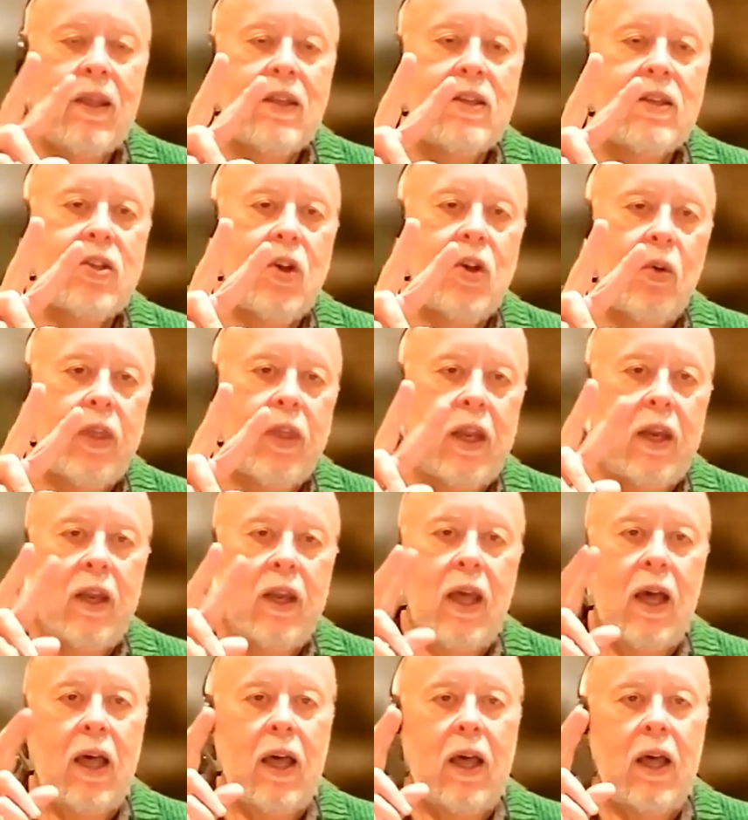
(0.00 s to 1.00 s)
so that
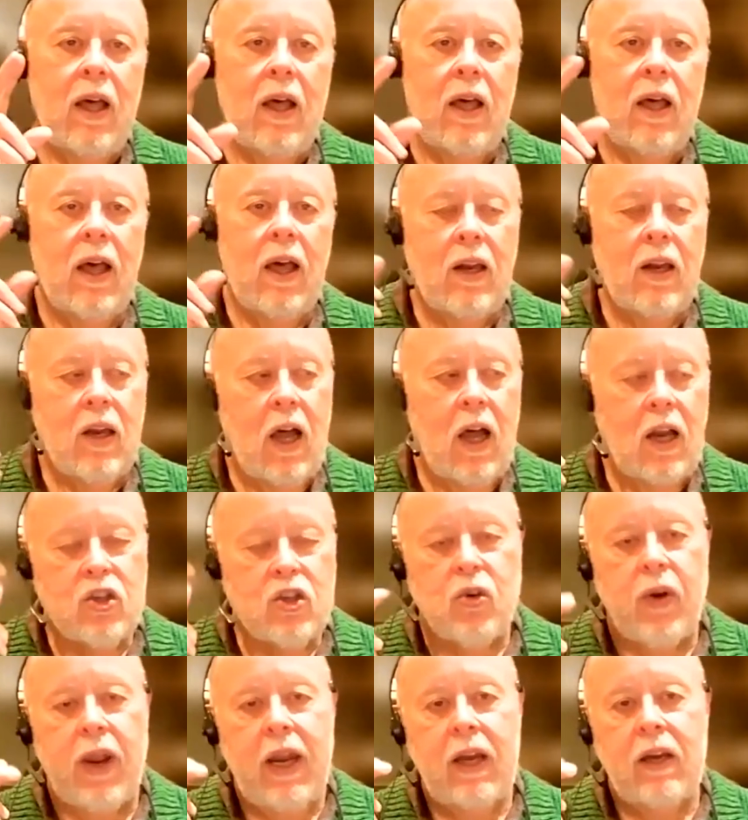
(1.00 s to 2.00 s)
uh, a, a,
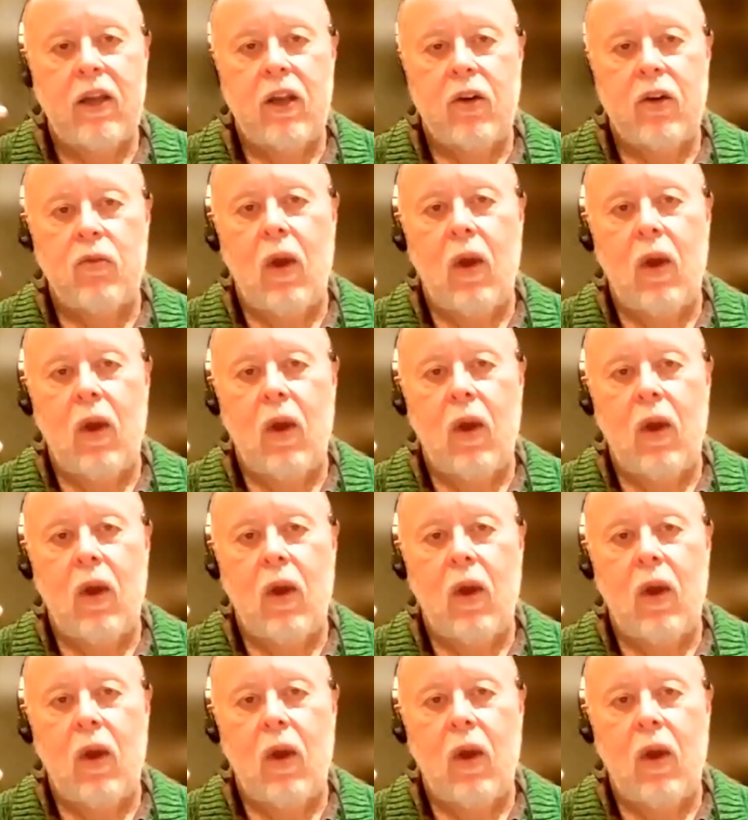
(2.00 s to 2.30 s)
train can